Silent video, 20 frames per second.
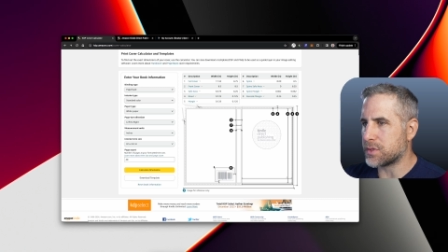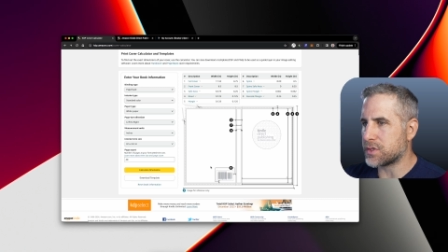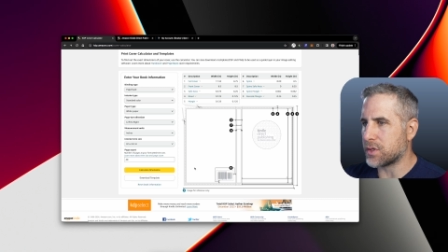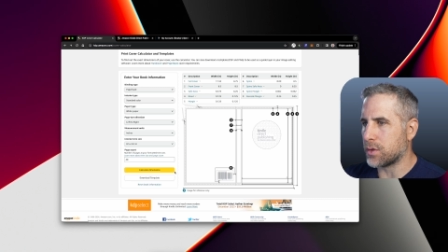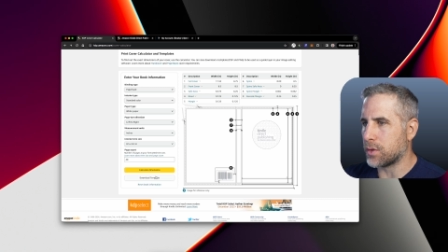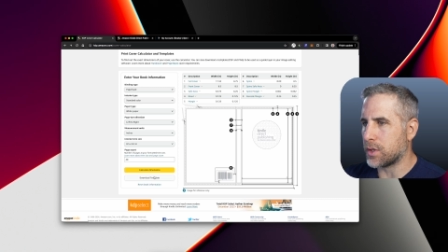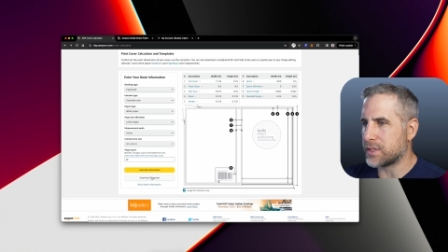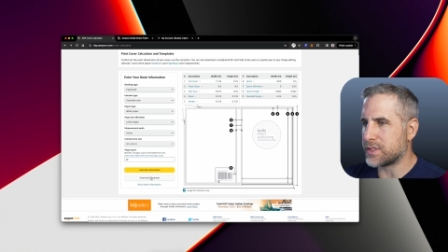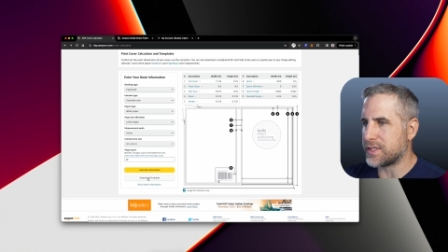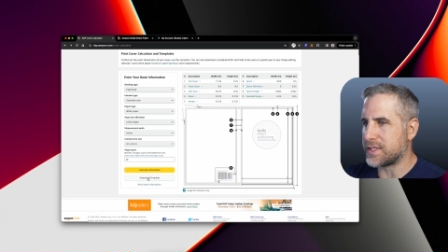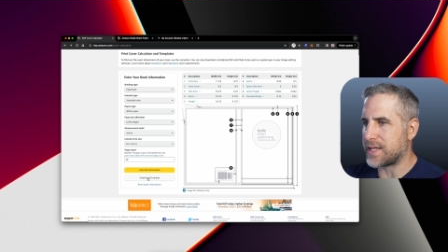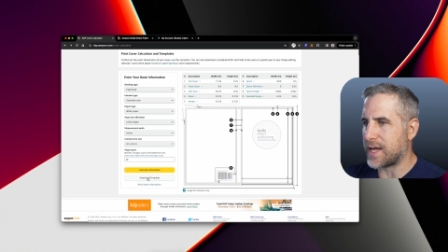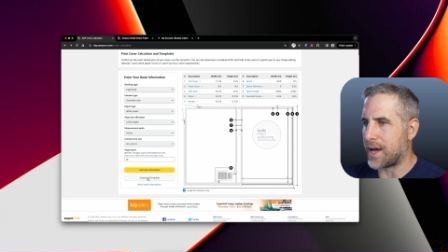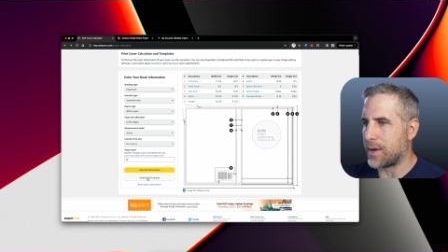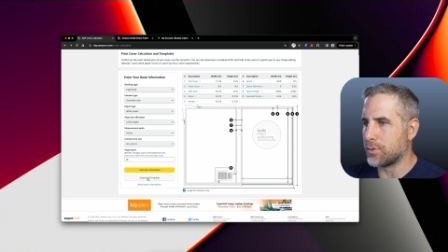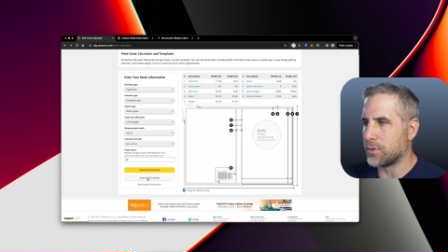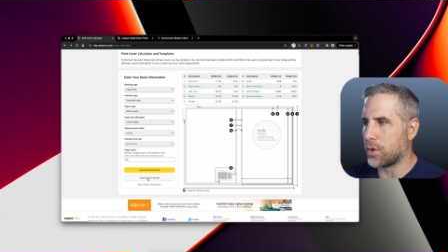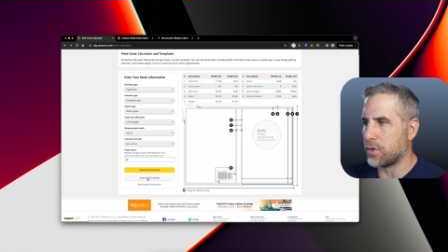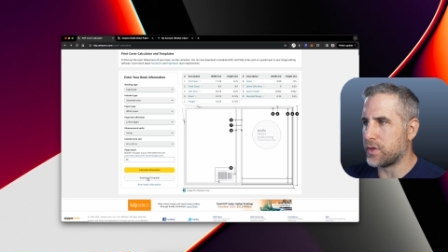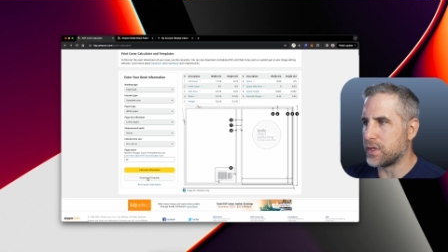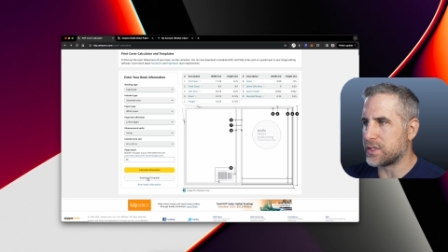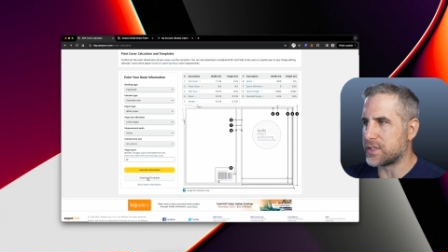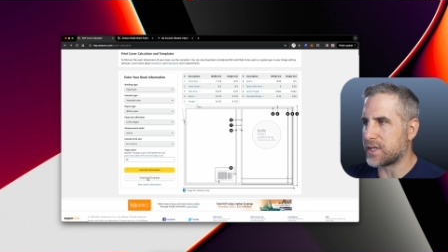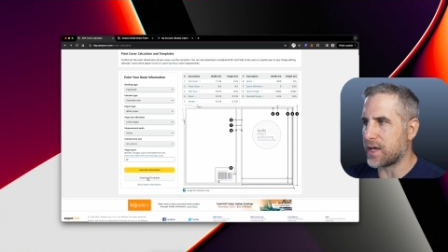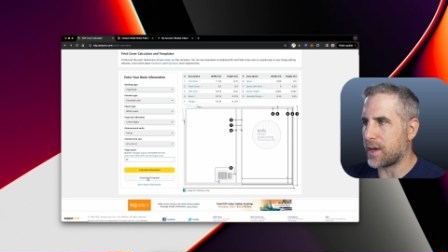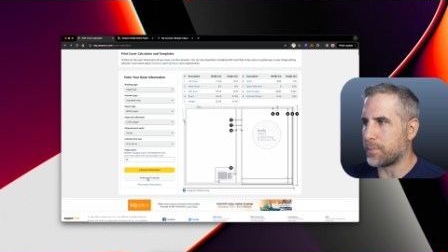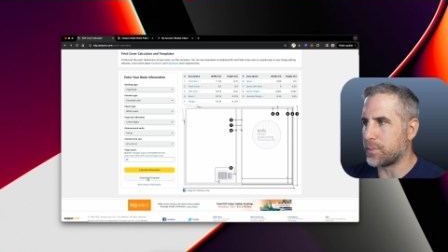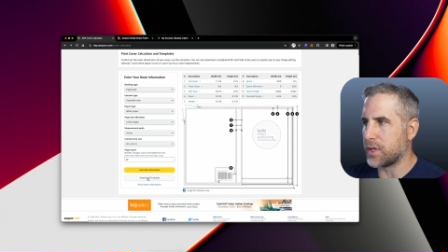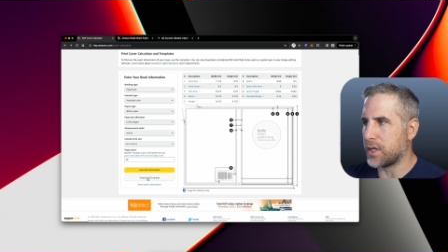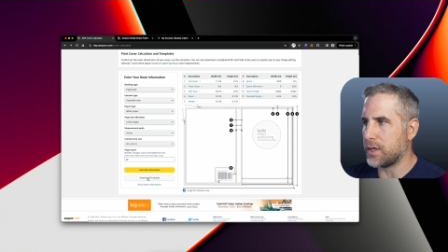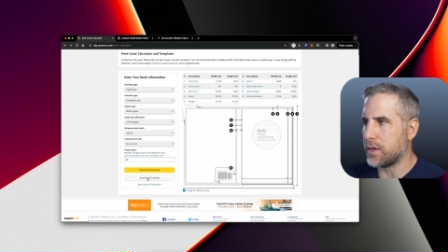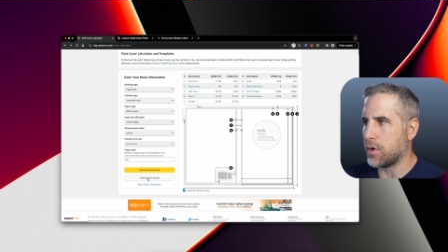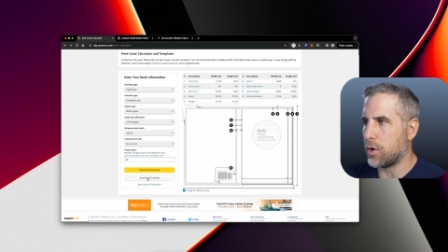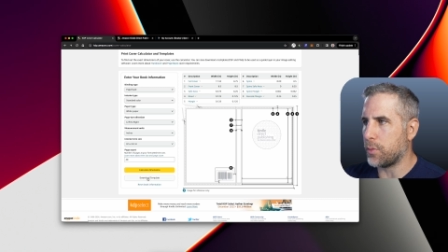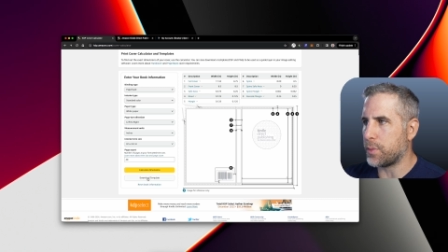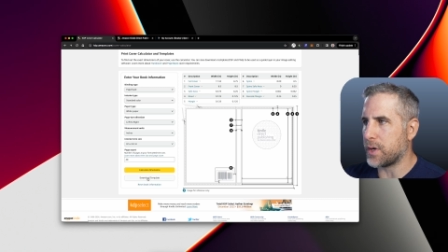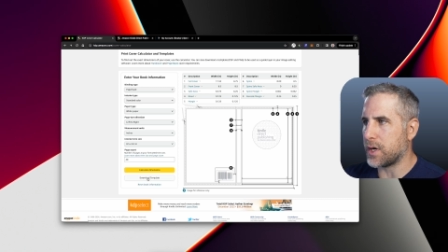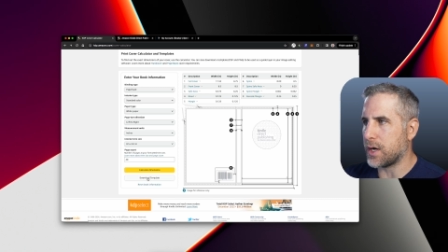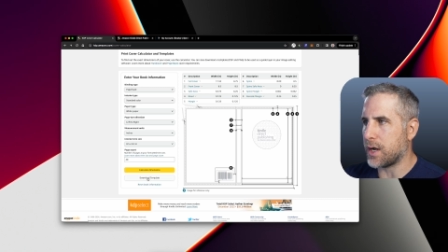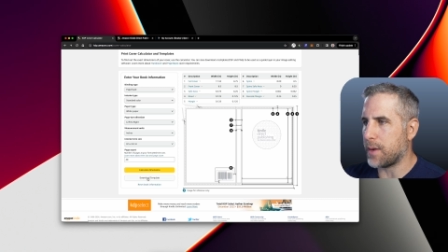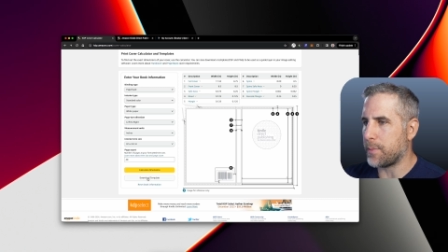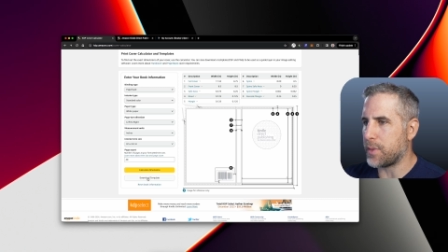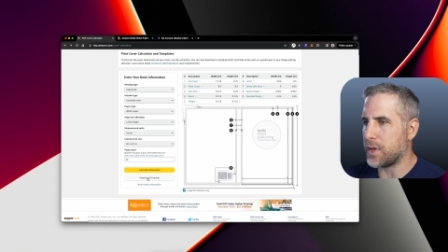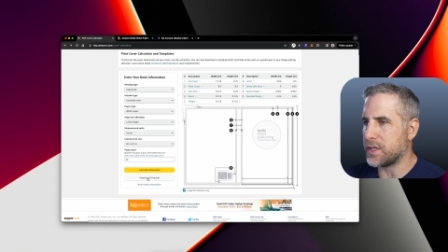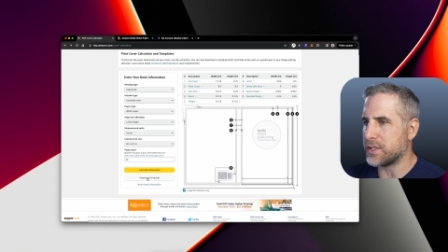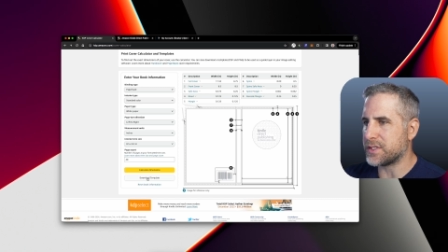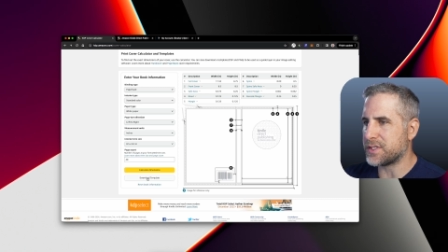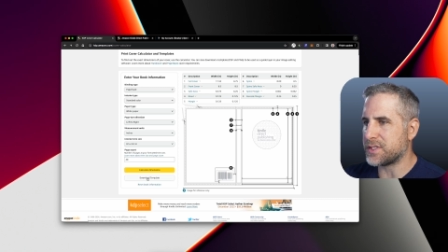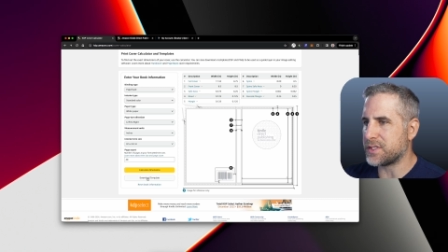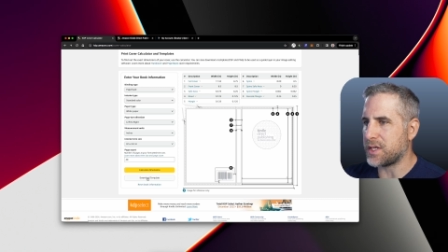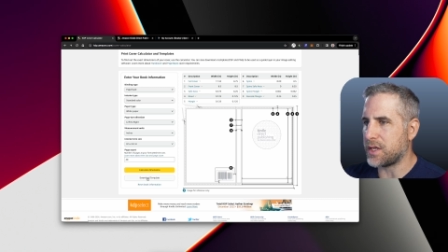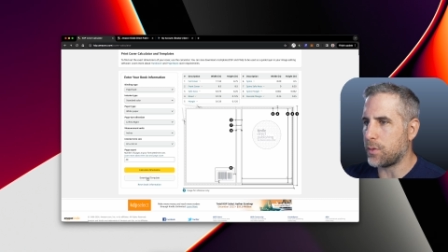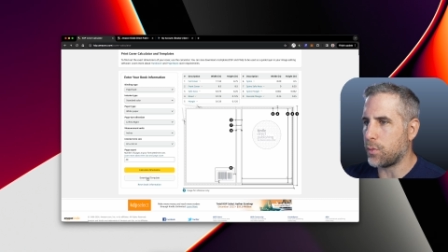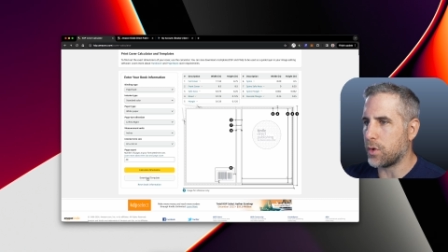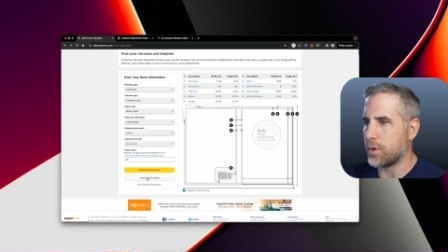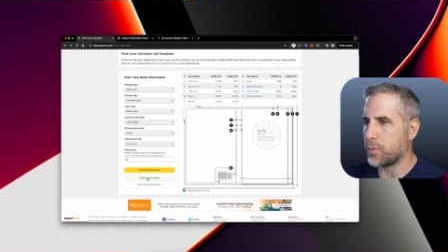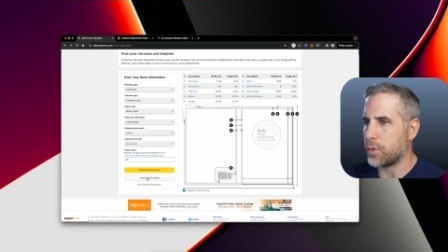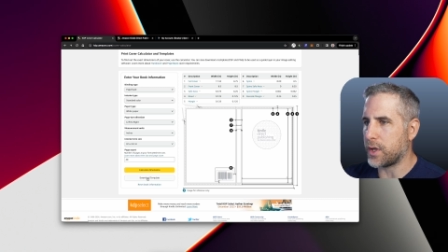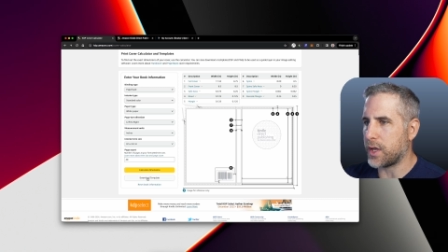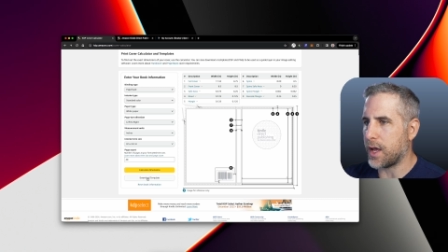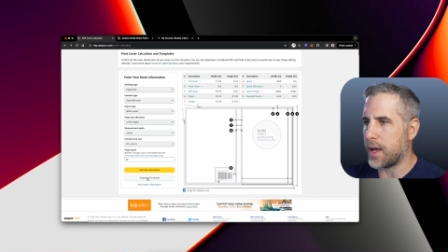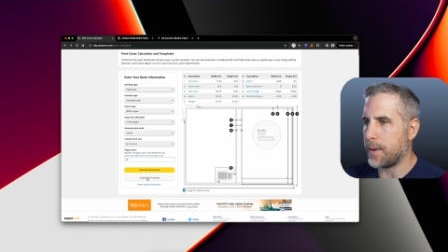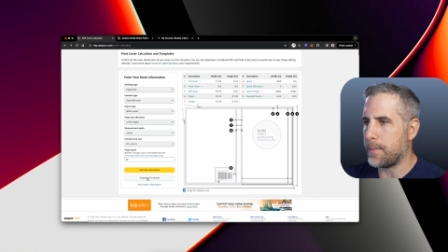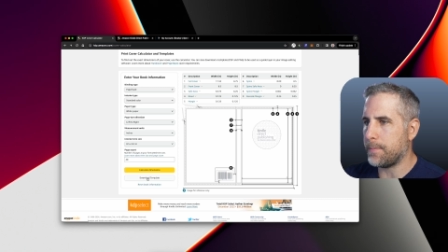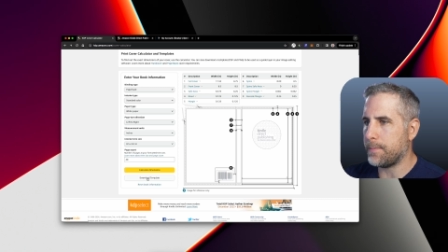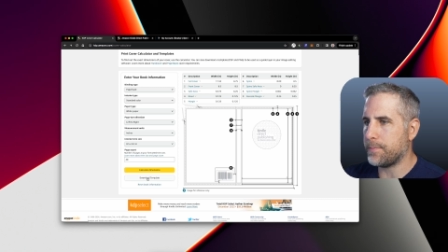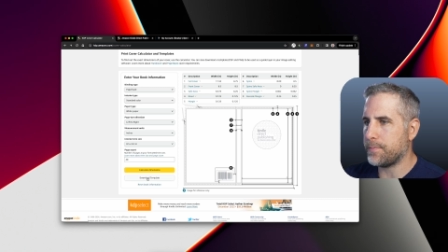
So let's download this template, open it up, and see what we get.